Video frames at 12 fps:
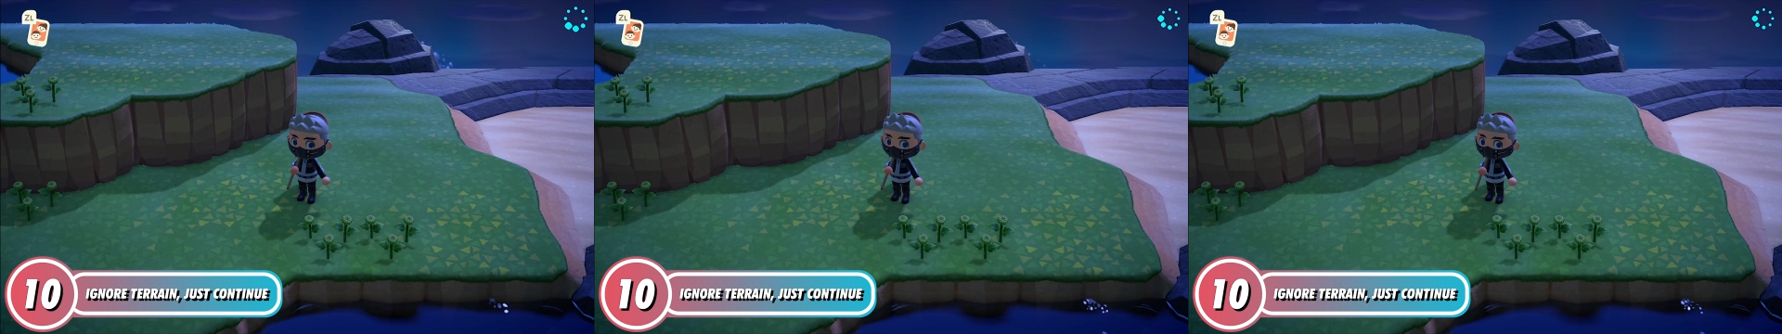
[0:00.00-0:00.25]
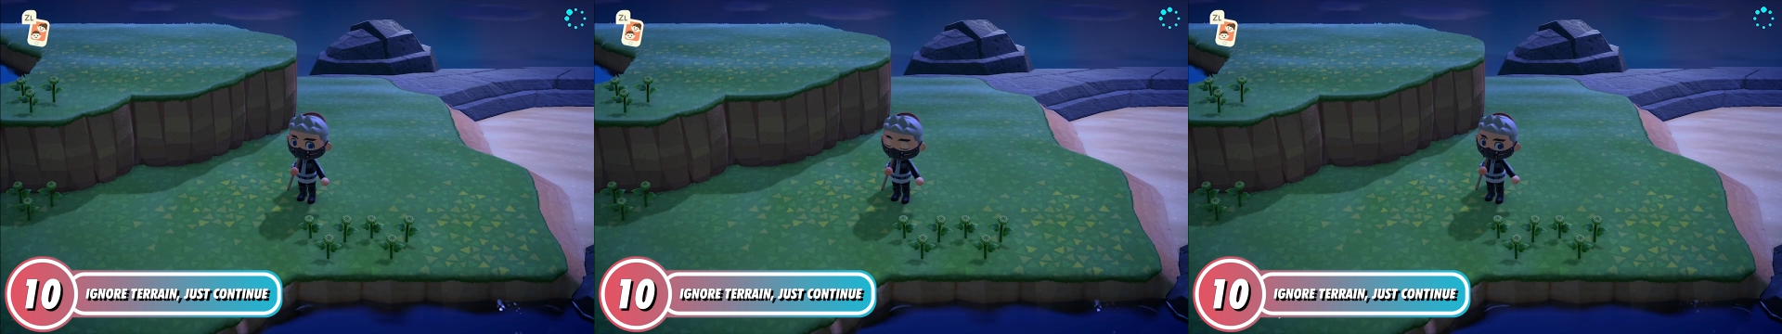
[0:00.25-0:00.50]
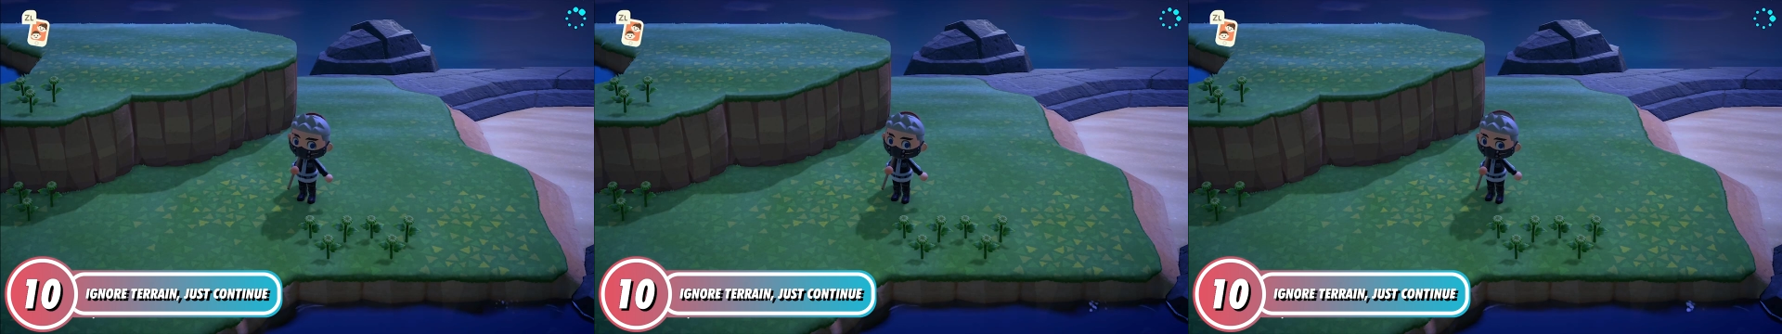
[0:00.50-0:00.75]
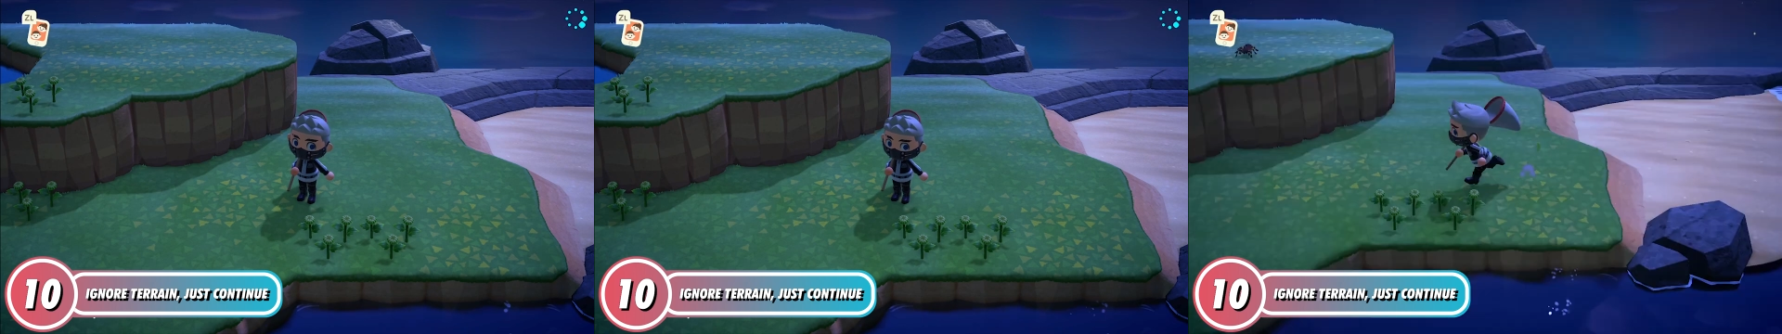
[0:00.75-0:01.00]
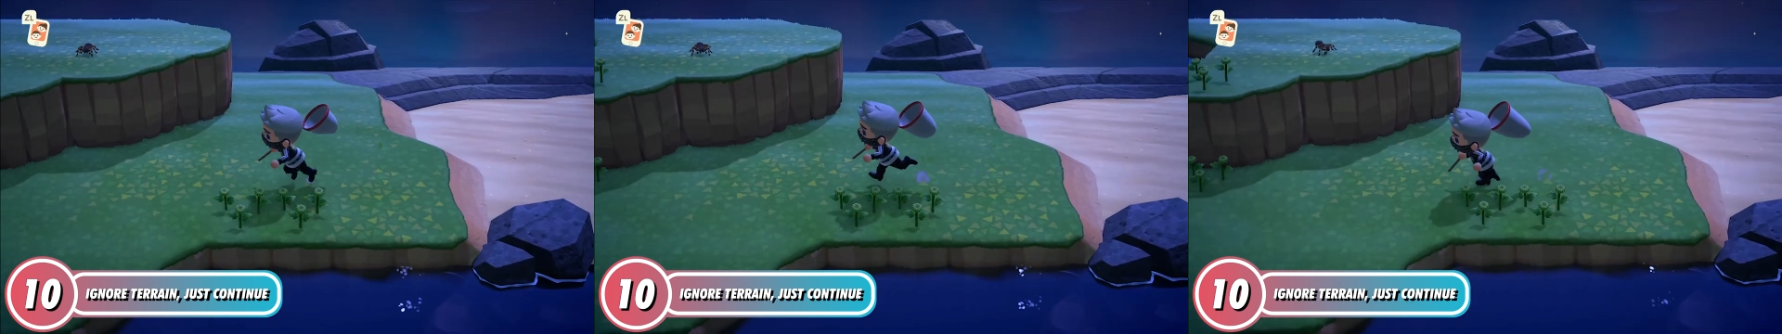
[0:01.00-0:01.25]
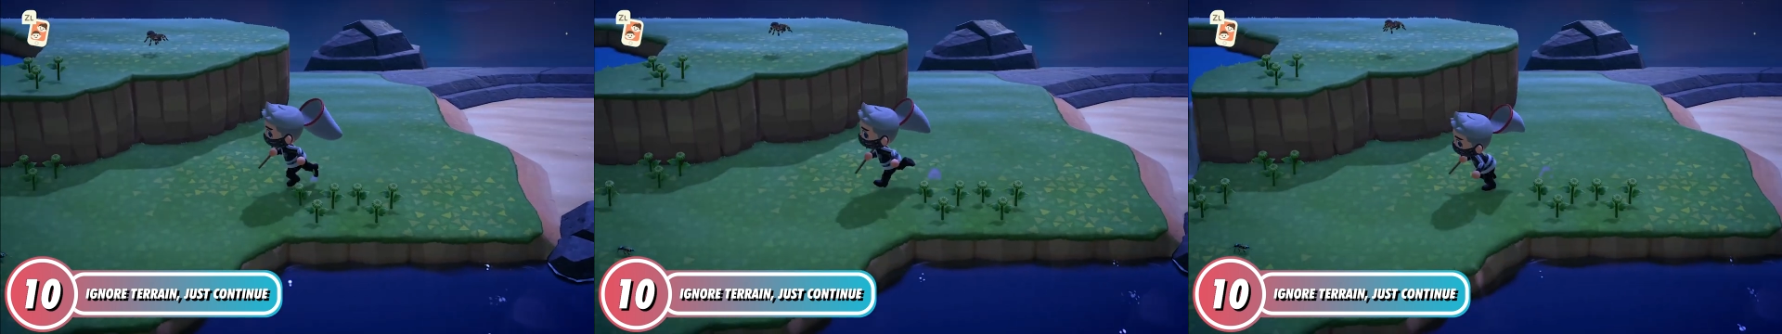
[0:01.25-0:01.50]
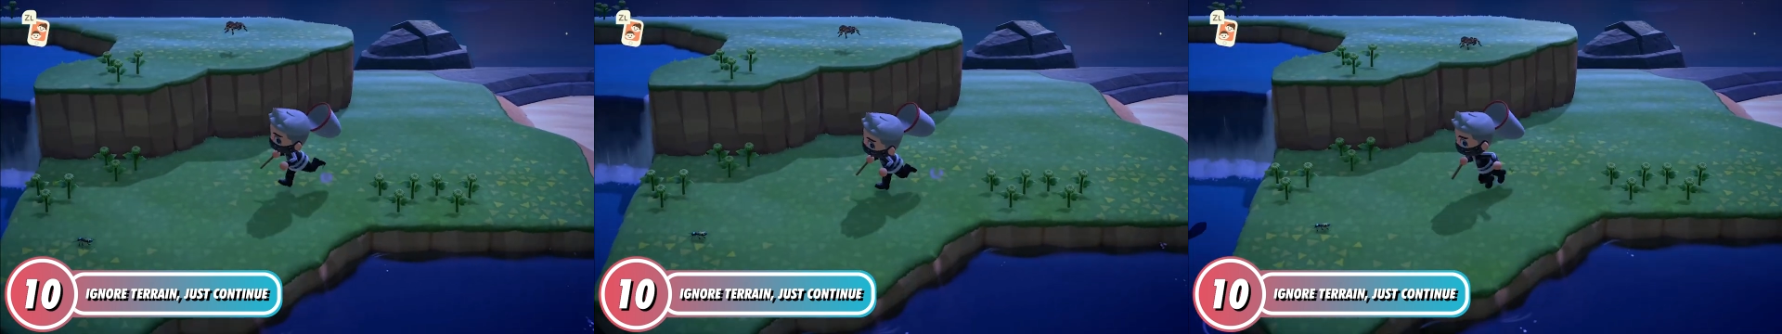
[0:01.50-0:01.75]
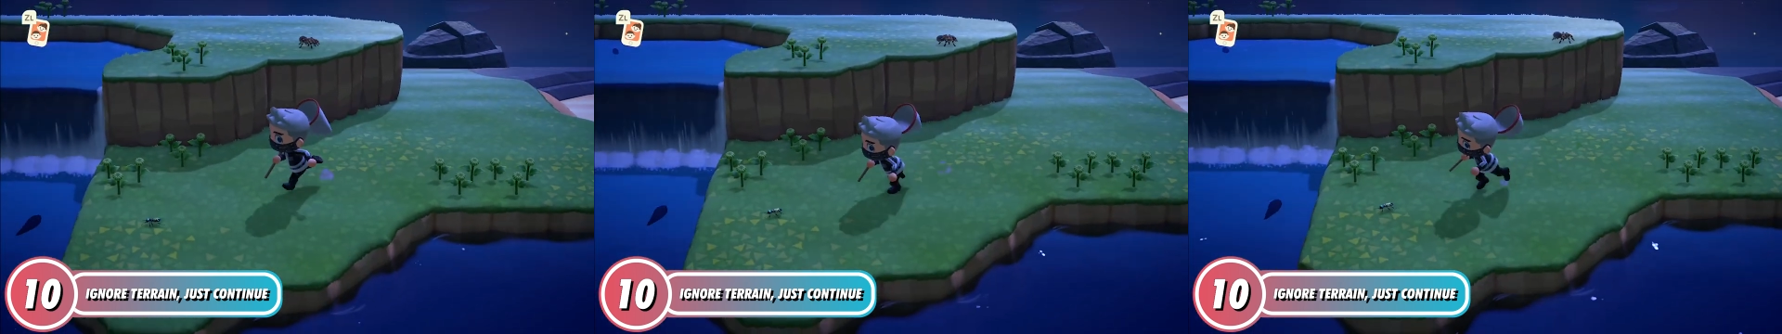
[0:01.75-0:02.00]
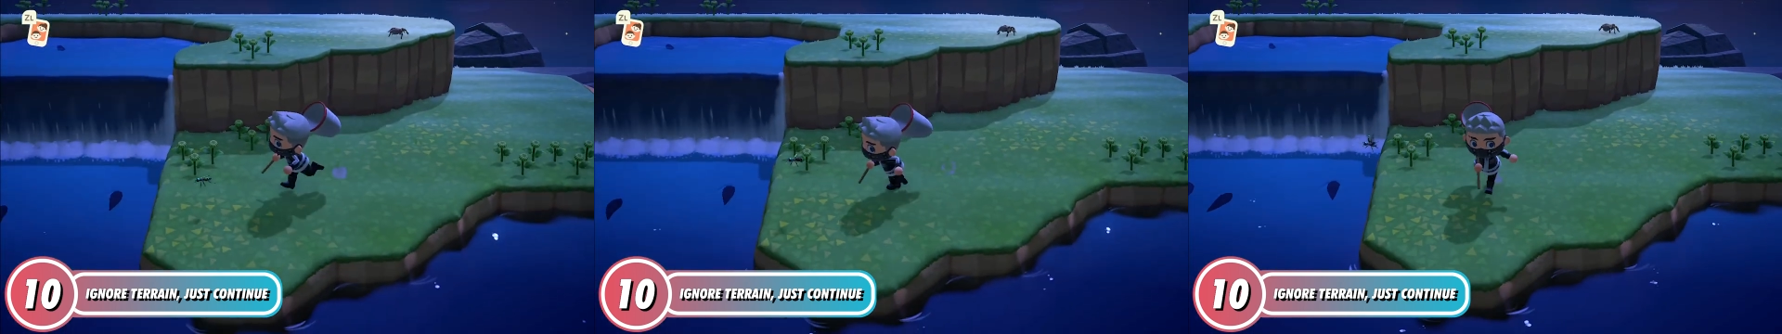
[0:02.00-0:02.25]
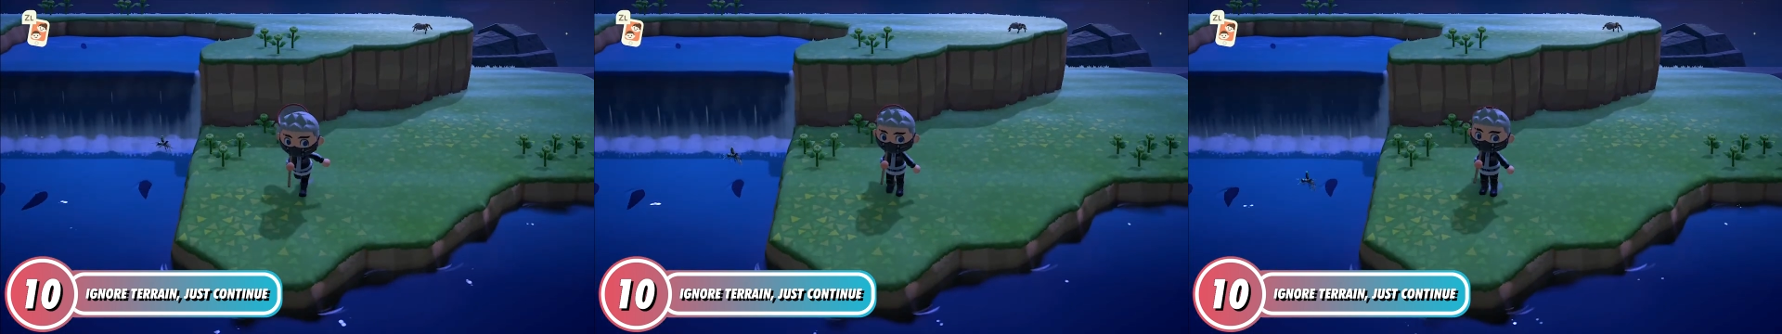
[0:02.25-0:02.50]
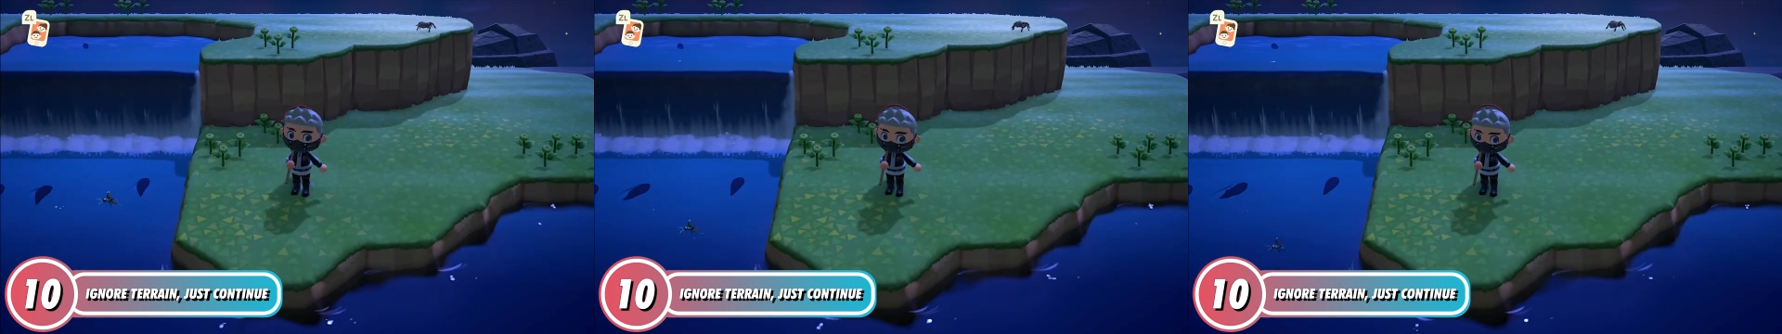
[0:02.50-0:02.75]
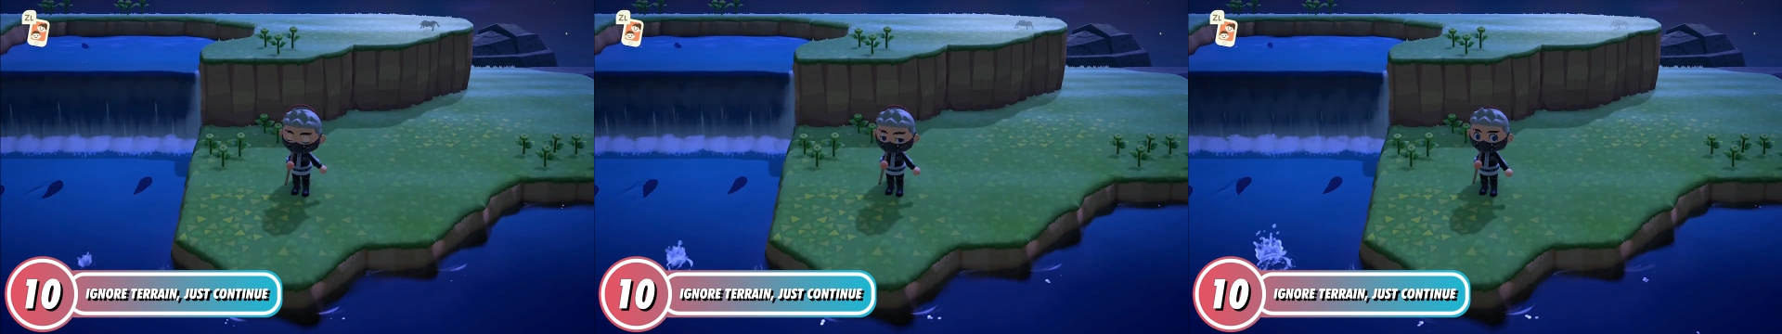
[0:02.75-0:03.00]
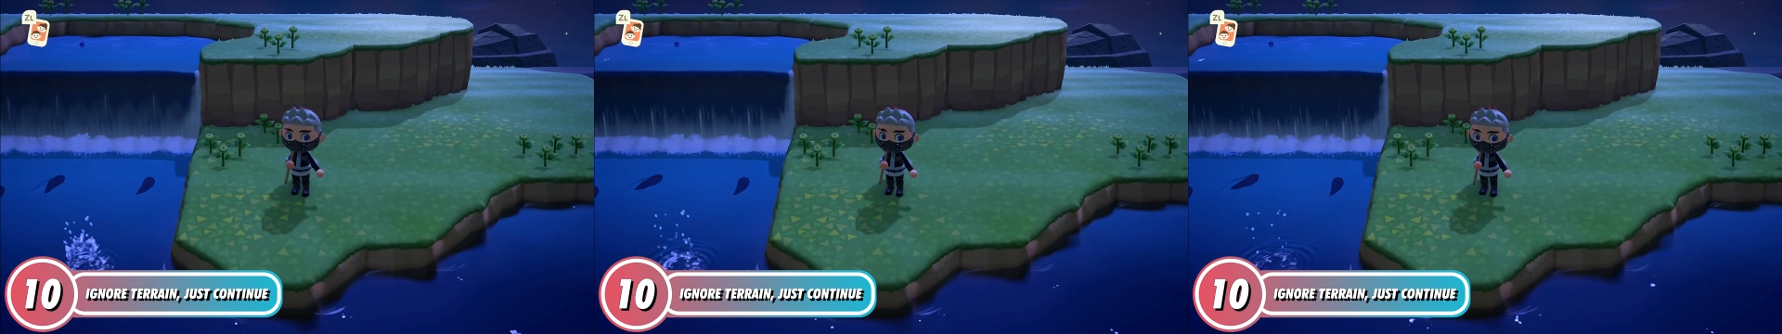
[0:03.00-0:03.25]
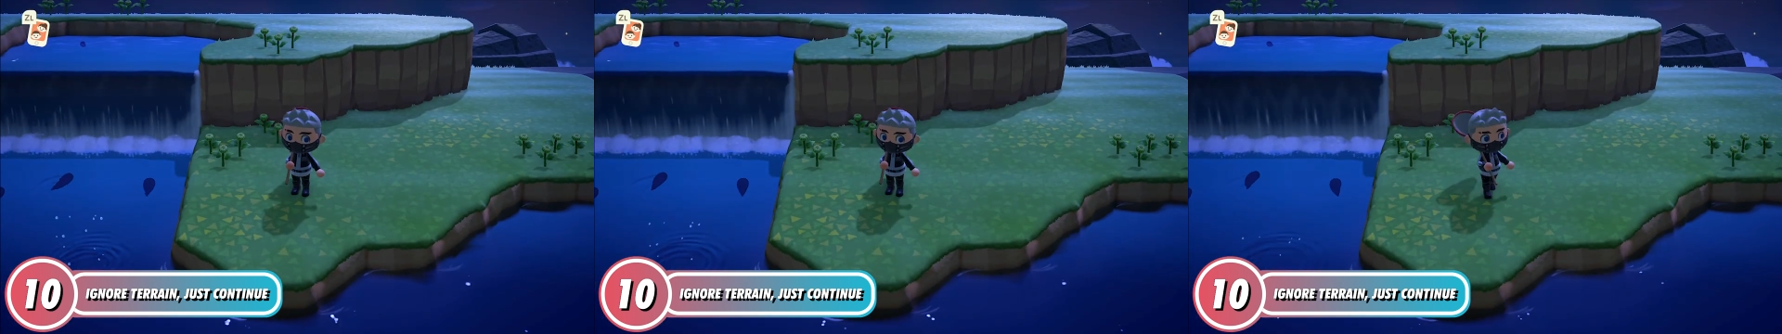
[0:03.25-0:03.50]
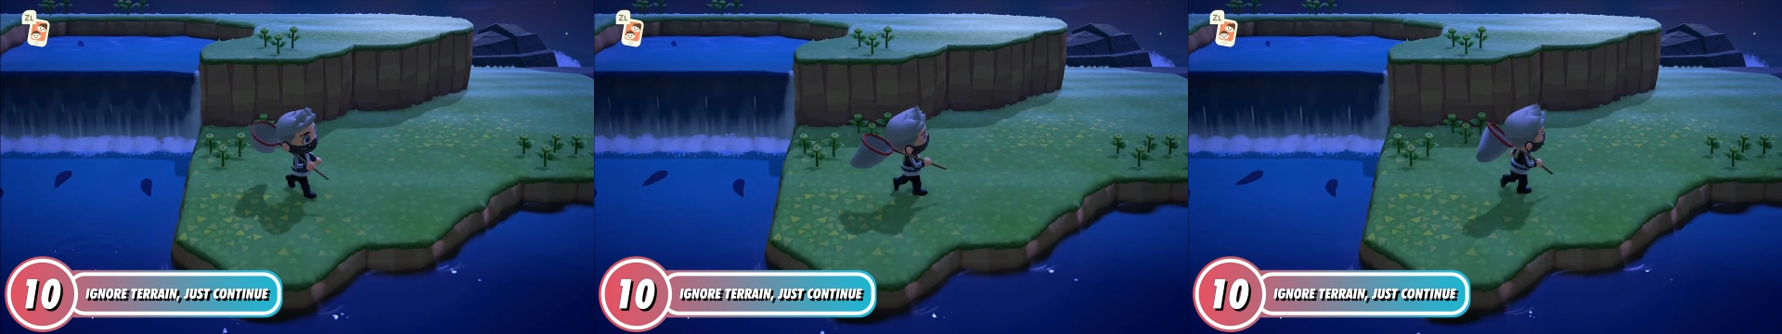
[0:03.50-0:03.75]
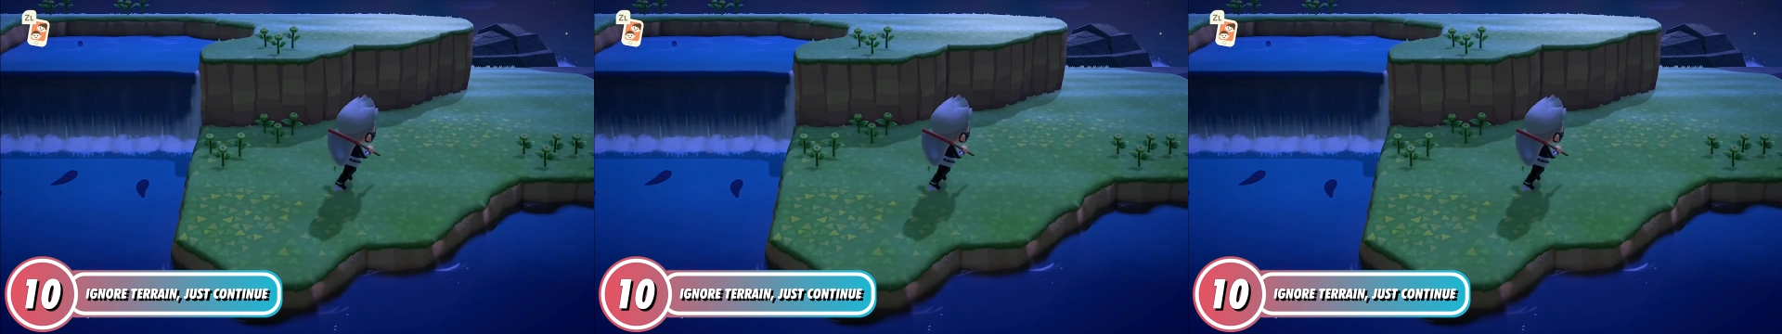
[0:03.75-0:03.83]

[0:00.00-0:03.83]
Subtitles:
No face is visible, so there are no lips to read.